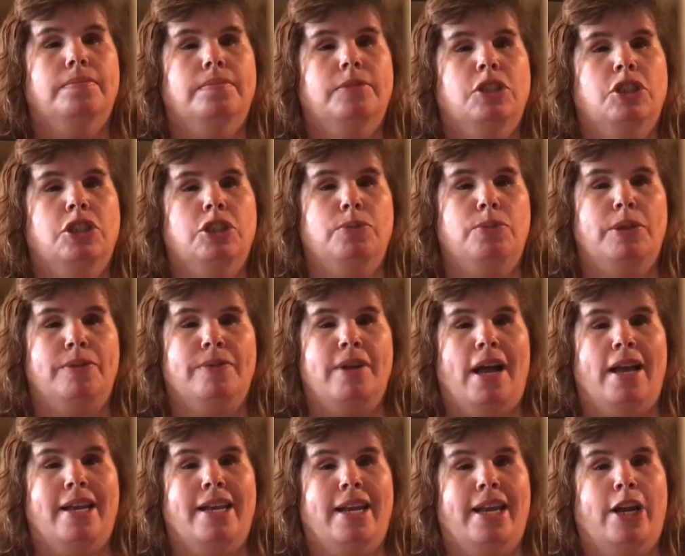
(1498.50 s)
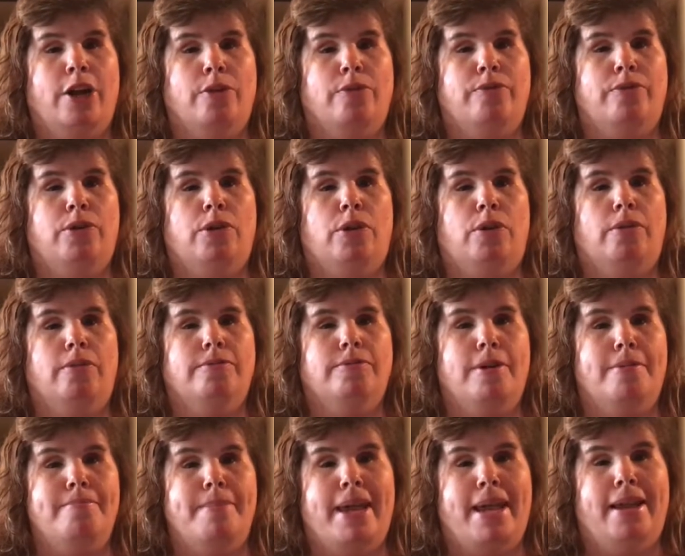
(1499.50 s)
she would have gotten an earful
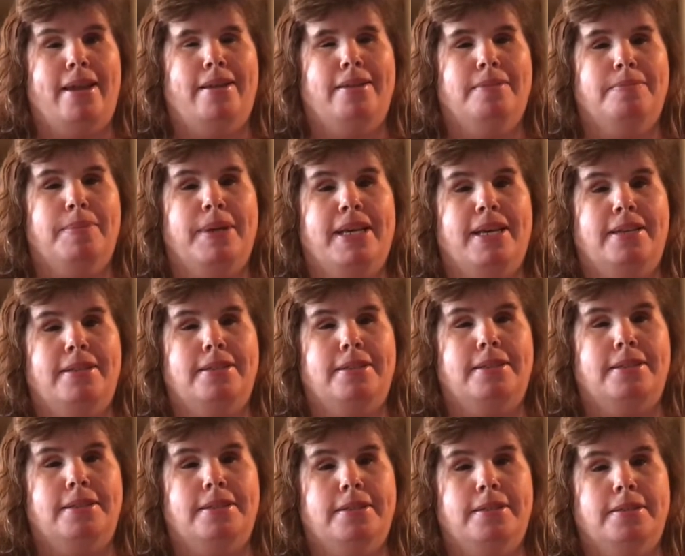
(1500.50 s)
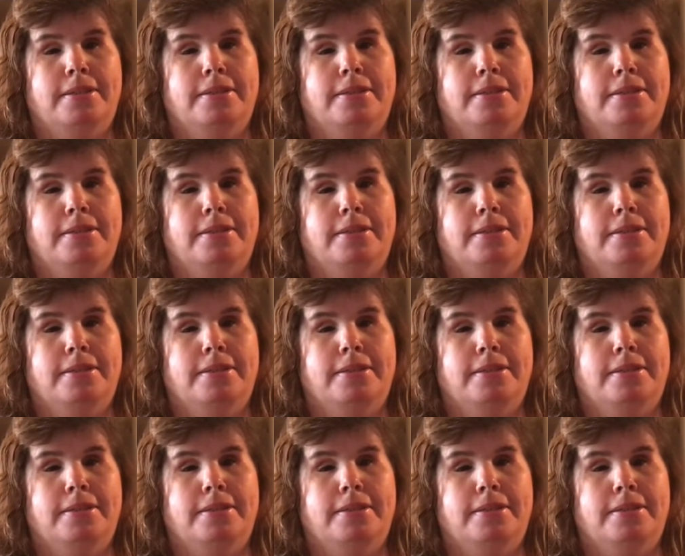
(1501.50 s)
from me because